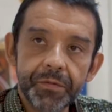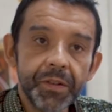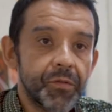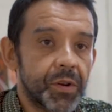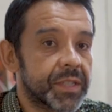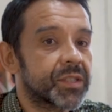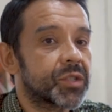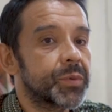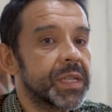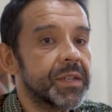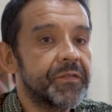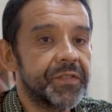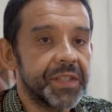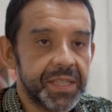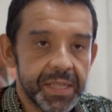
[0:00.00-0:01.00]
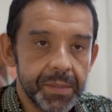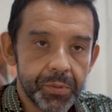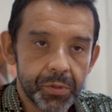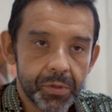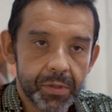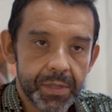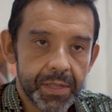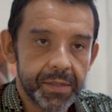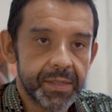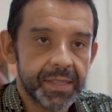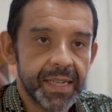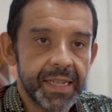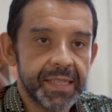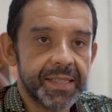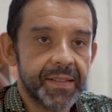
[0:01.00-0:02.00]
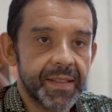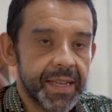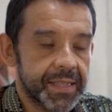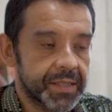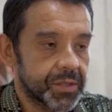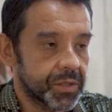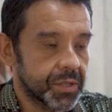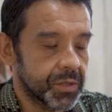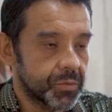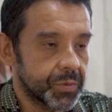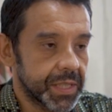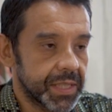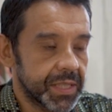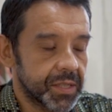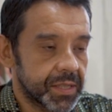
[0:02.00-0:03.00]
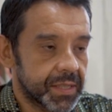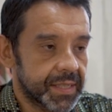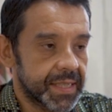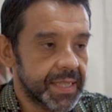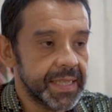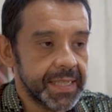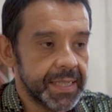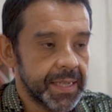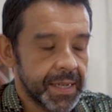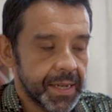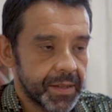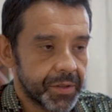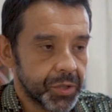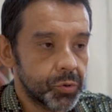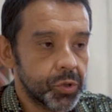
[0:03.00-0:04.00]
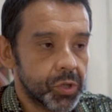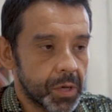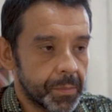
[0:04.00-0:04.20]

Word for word: Nothing was really visible in the sense that, you know, we did not see the coup